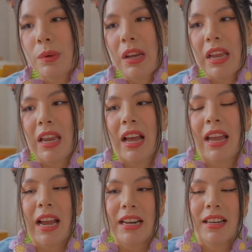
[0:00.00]
why
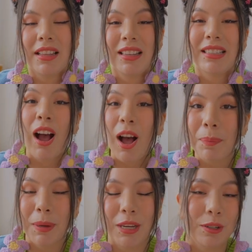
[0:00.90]
I added in this
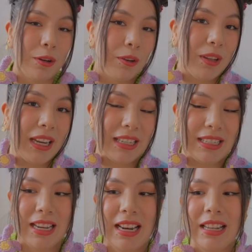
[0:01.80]
hot pink turtleneck
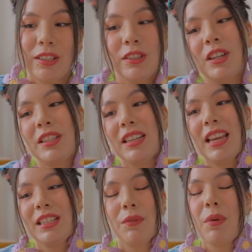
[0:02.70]
instead, just in
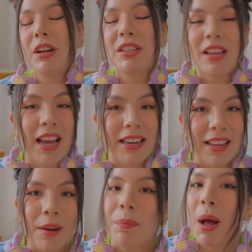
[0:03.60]
case you wanted to add
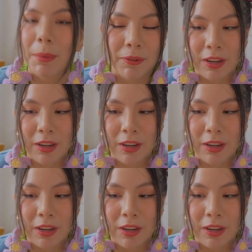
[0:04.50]
in a pop of